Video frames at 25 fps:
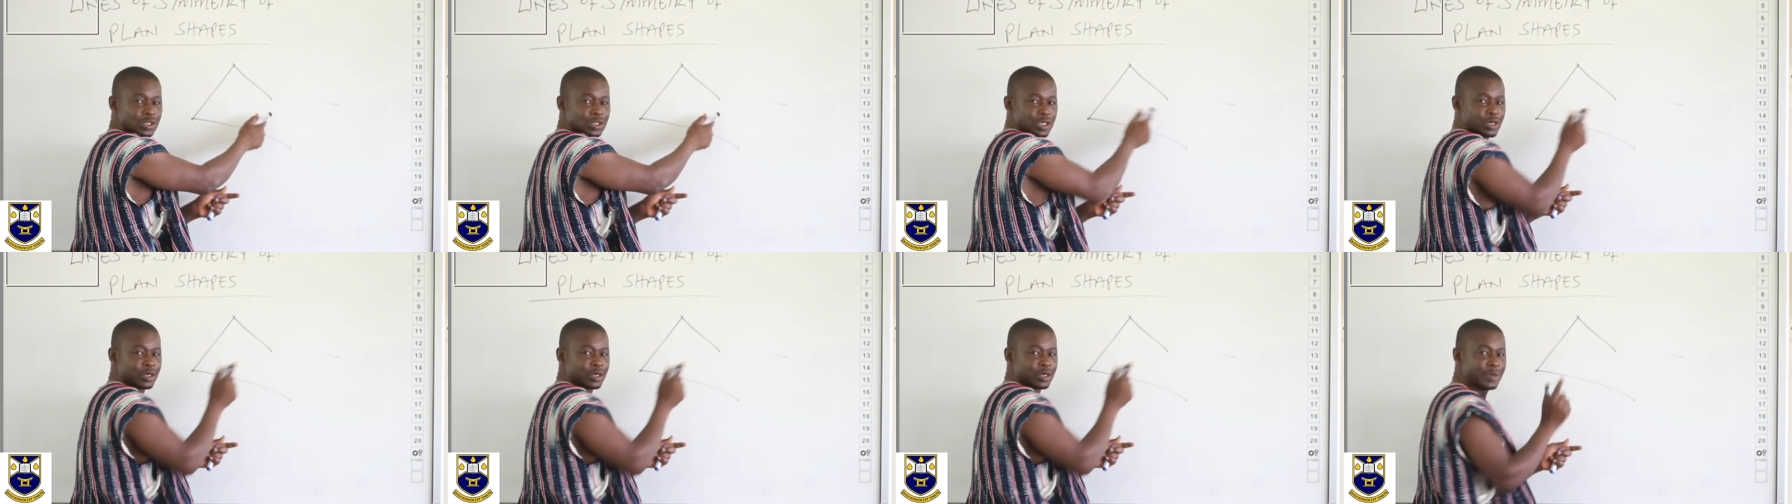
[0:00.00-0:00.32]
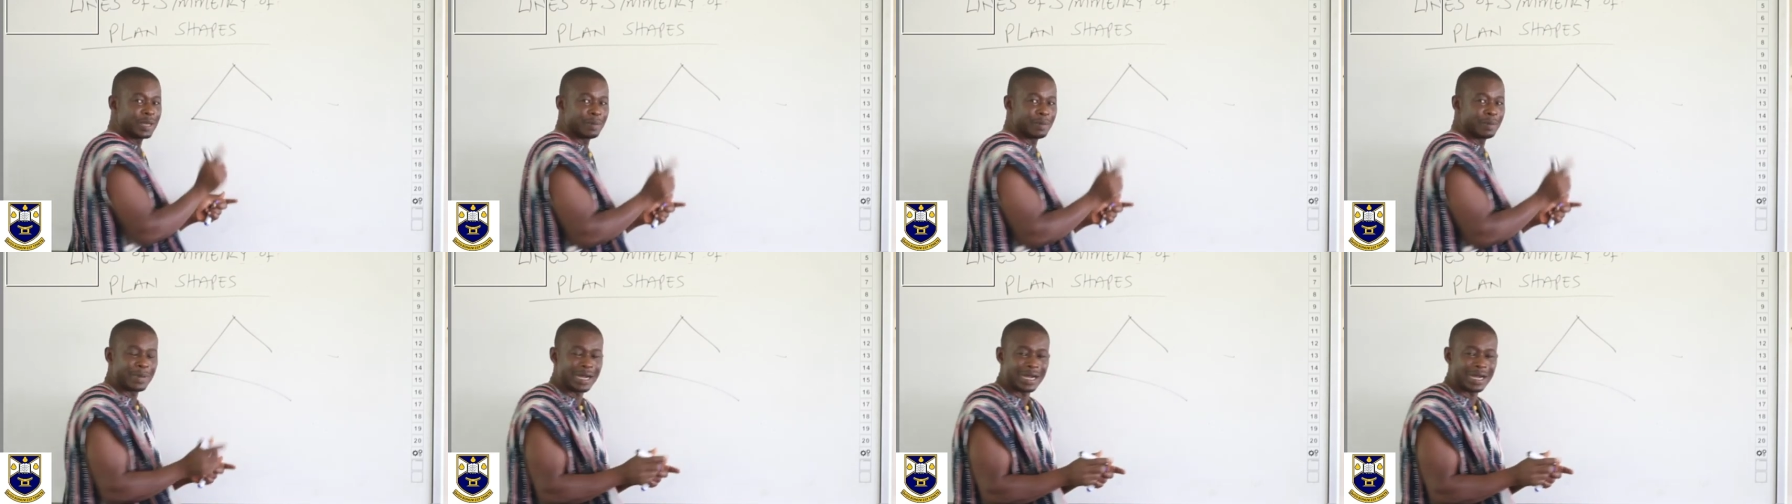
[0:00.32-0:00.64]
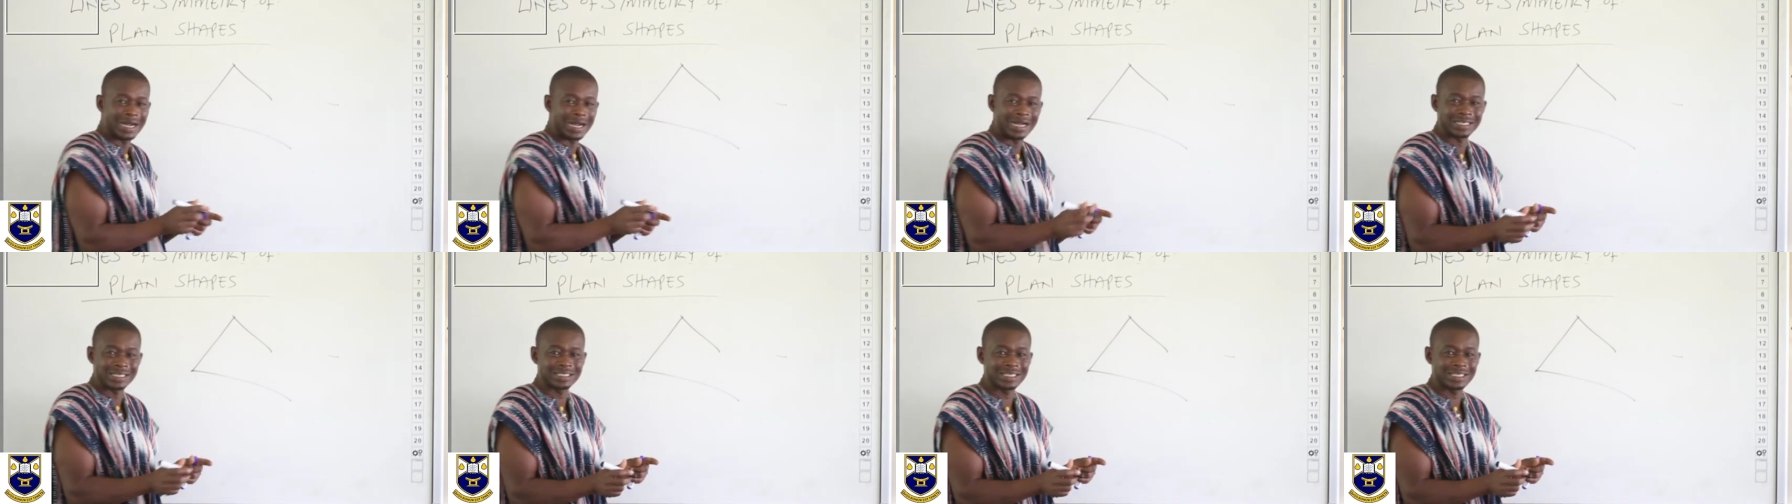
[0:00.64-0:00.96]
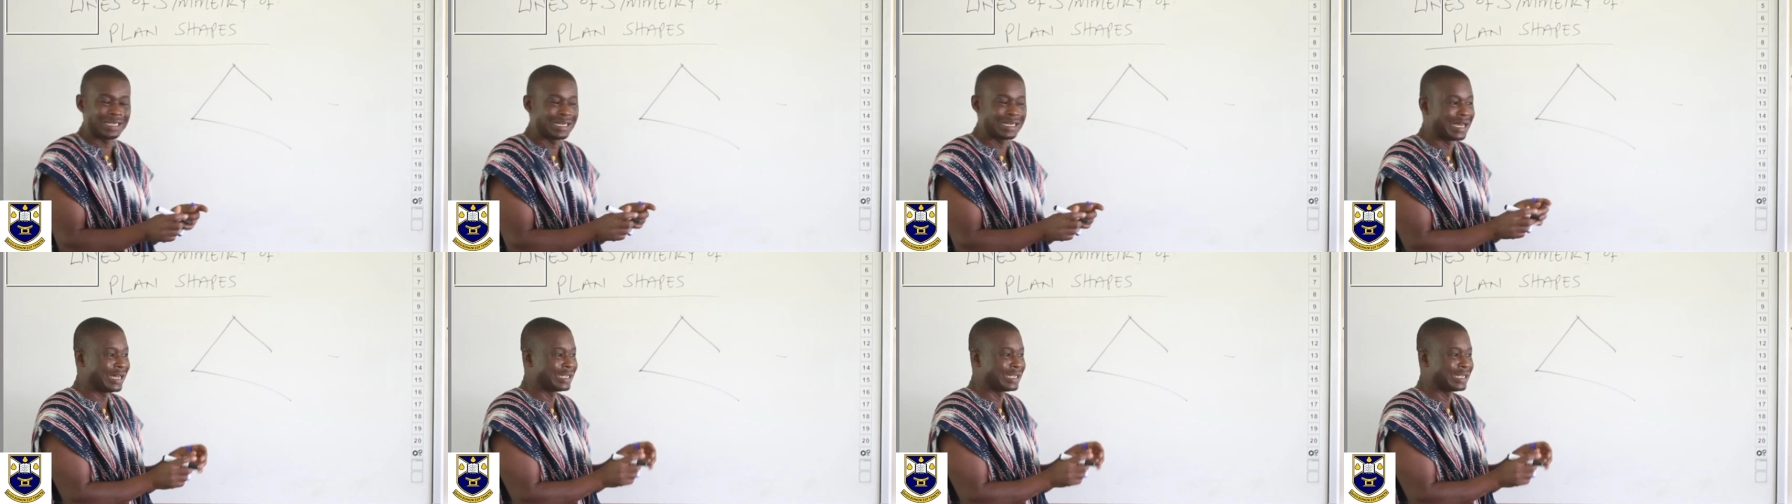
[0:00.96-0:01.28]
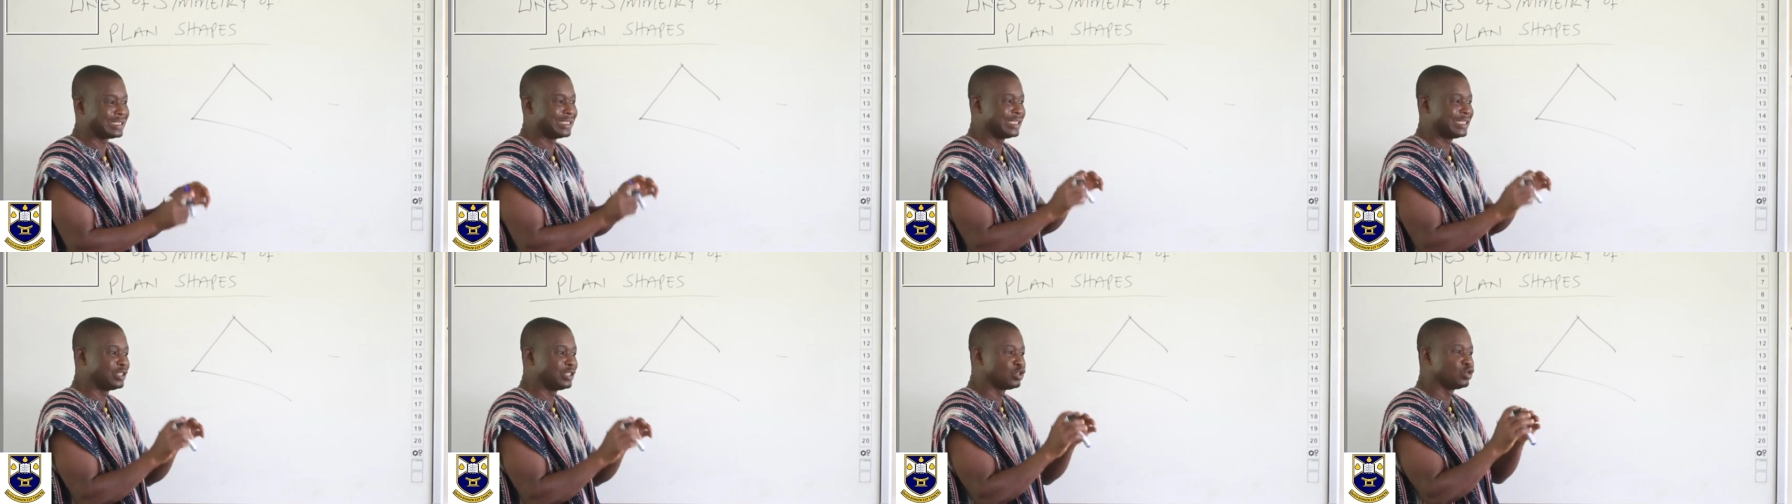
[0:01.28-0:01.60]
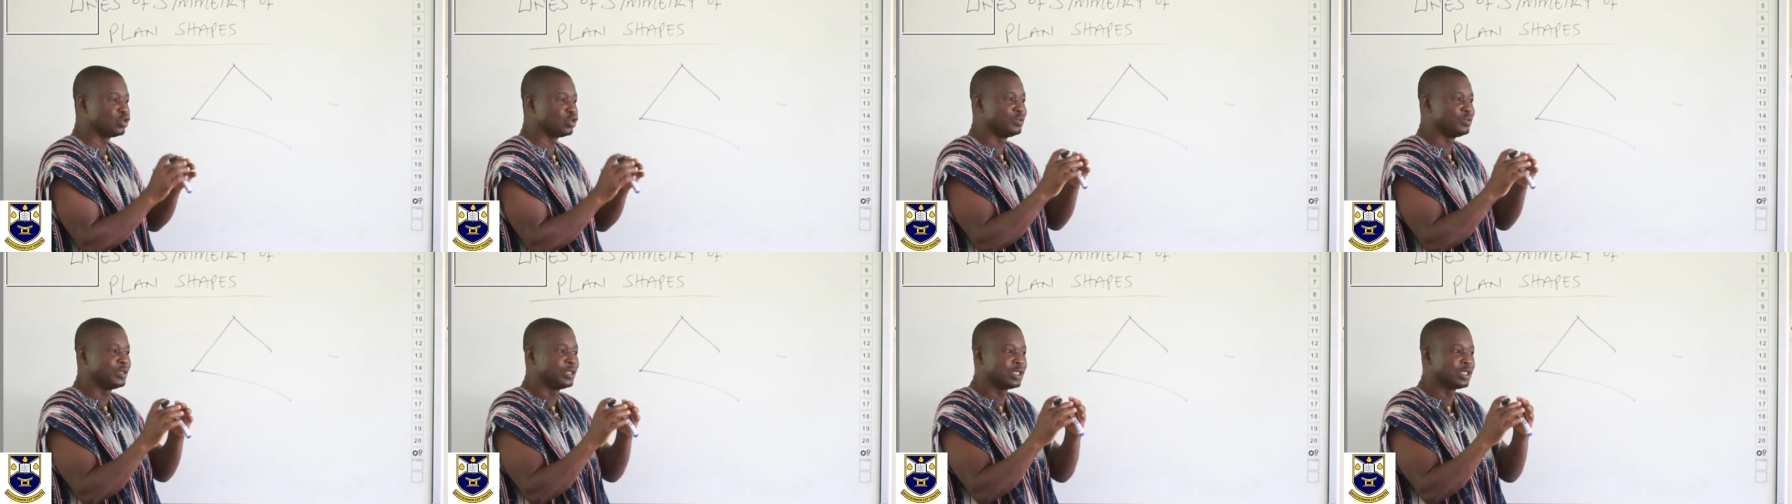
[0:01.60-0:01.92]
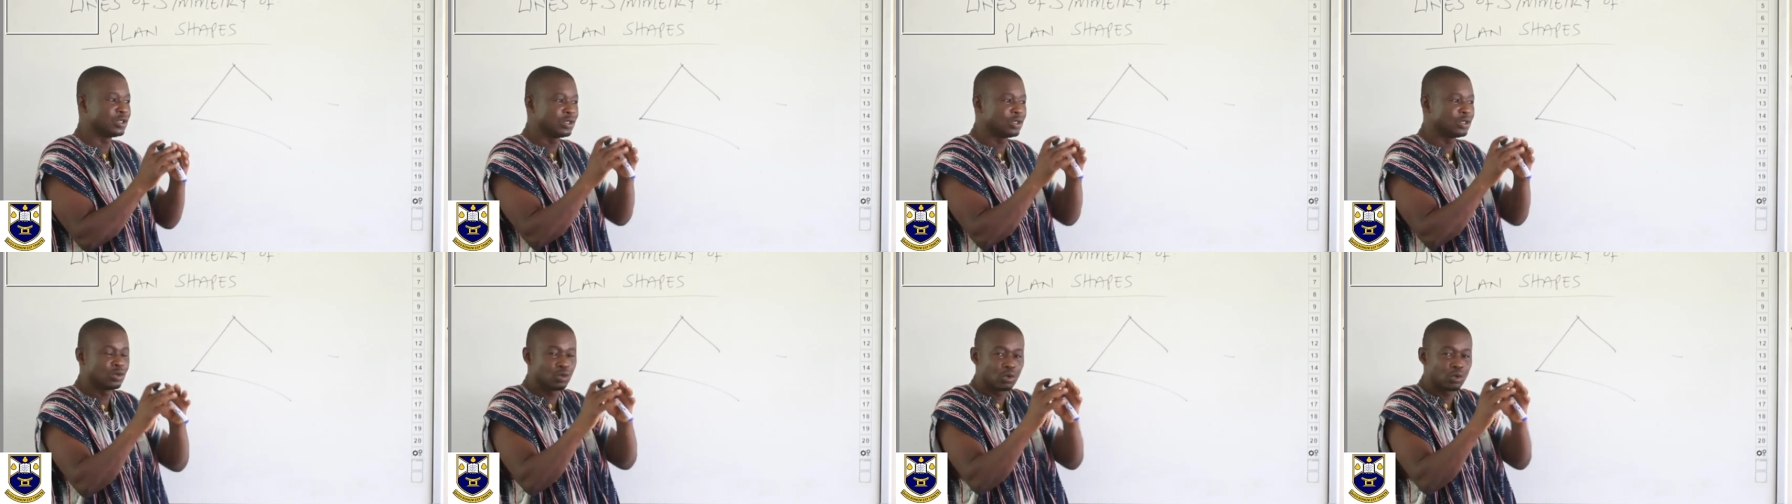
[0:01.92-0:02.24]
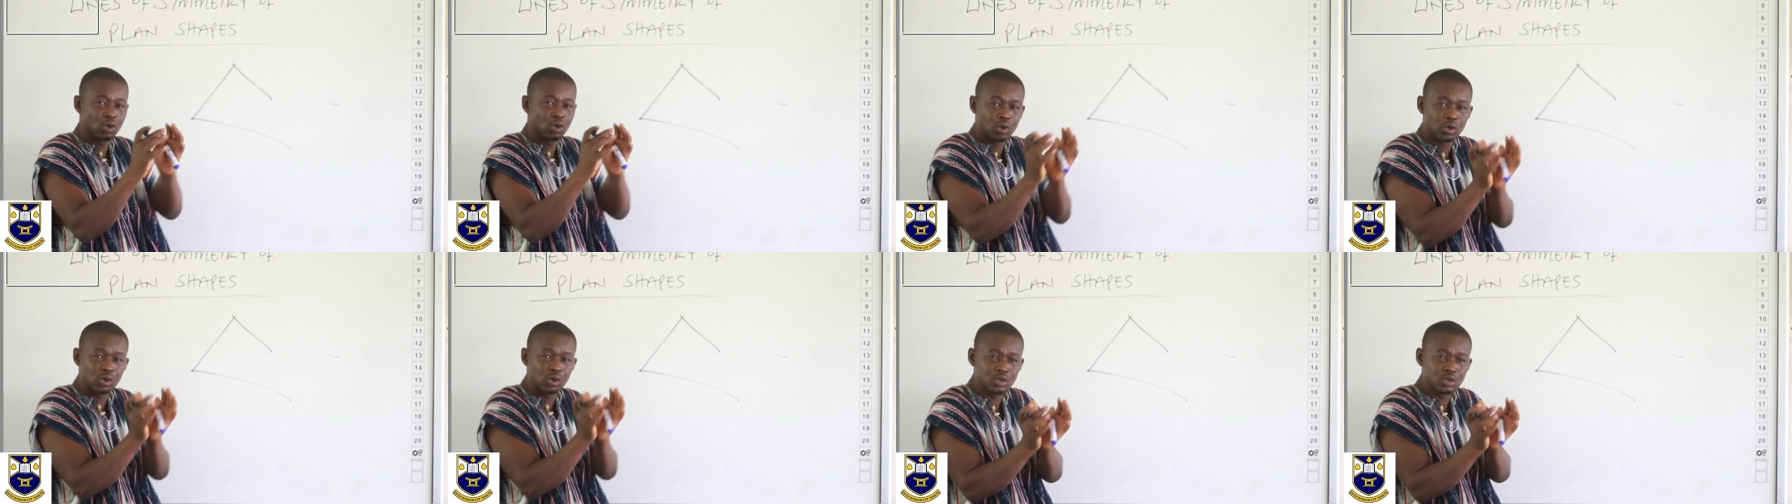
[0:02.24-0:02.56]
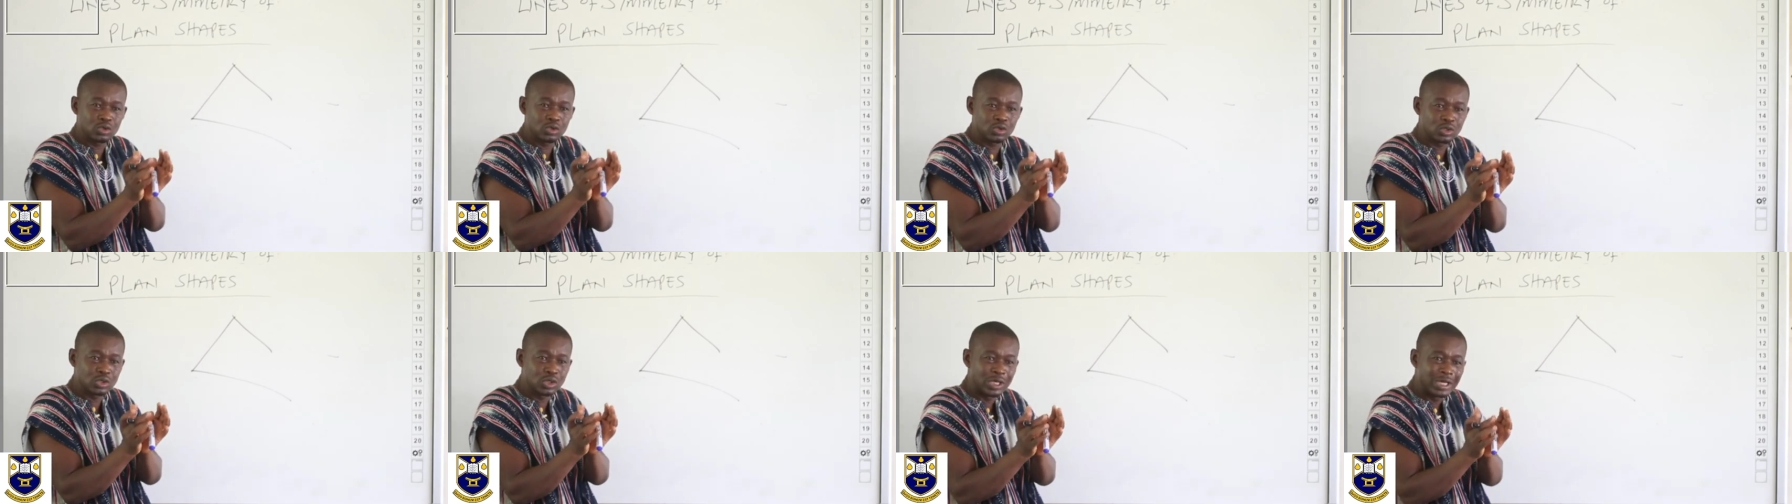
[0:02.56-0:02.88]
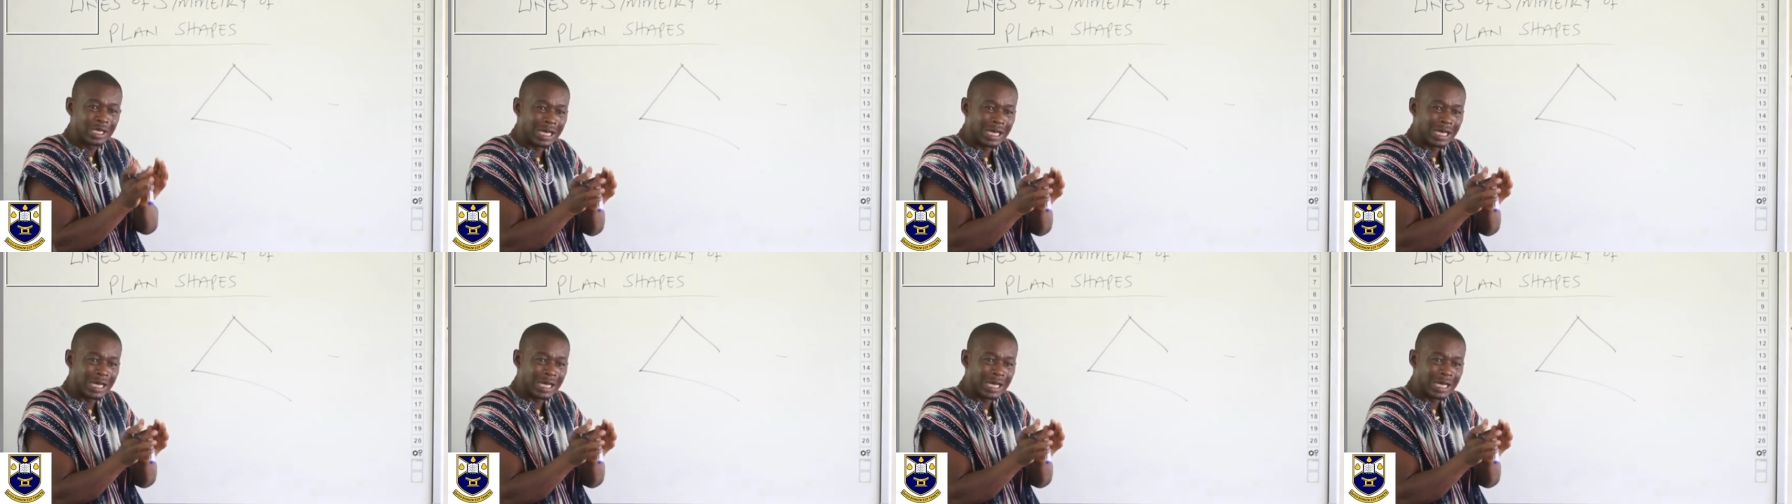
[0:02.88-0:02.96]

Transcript: Remember, I said that it should be closed